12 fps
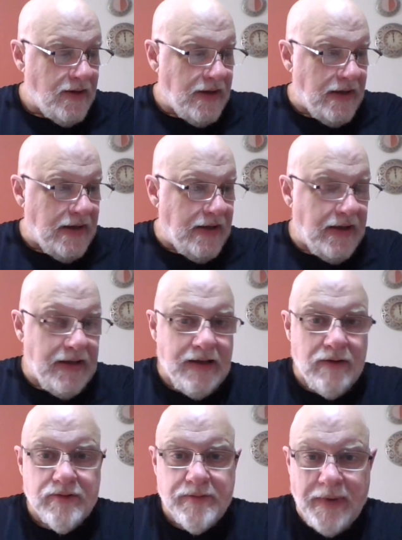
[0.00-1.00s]

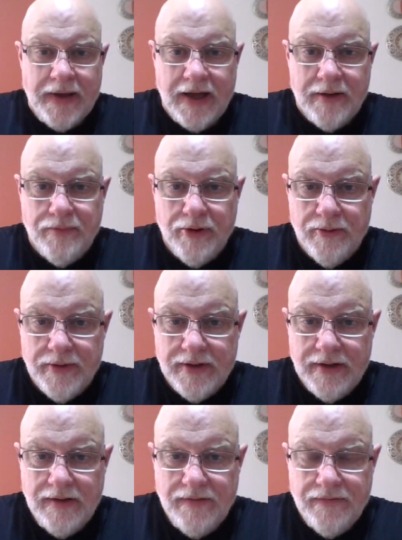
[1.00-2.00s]
he was banned
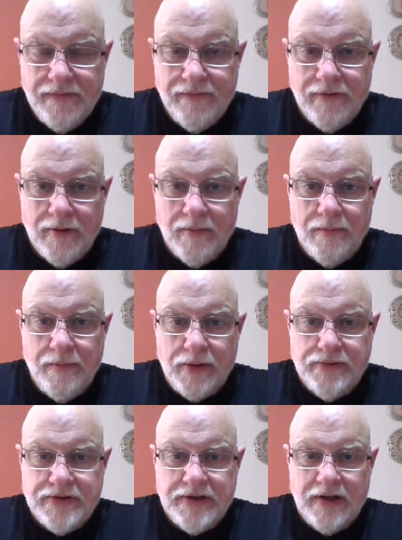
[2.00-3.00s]
permanently from
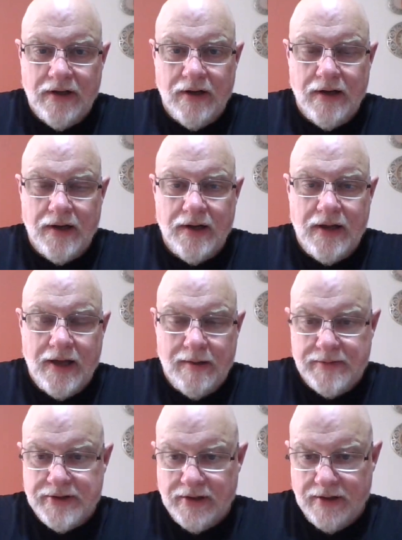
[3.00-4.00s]
posting on
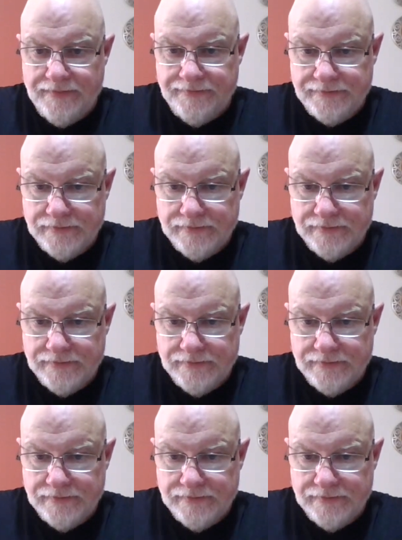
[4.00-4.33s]
Amazon.